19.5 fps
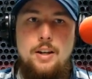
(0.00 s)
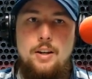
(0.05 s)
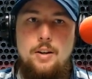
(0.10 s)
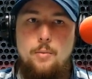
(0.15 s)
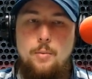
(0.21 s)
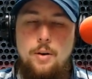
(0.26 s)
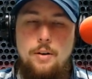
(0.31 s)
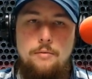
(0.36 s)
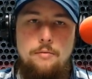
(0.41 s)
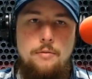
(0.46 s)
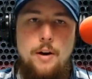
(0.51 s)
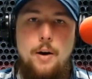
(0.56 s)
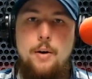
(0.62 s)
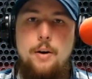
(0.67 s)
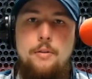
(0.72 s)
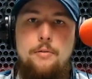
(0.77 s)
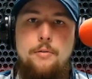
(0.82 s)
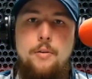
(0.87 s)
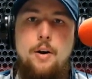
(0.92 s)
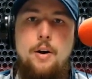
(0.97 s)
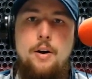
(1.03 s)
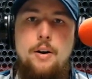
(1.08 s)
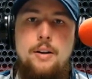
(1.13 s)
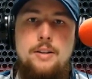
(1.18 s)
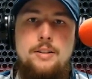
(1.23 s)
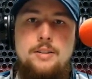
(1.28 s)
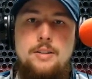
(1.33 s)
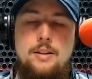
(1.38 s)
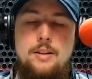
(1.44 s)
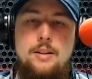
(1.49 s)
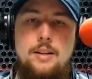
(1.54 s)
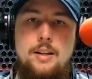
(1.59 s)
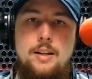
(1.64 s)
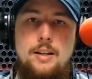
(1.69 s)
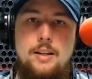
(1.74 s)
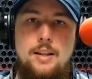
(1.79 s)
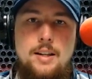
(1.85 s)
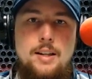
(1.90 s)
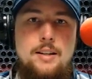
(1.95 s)
went very far into the
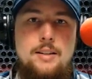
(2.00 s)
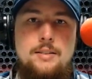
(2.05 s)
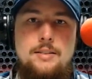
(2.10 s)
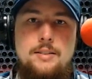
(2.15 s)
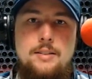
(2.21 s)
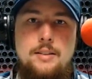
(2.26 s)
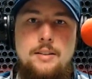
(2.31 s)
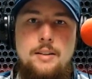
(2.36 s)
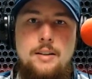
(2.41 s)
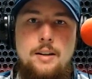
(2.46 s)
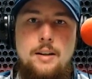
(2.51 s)
east,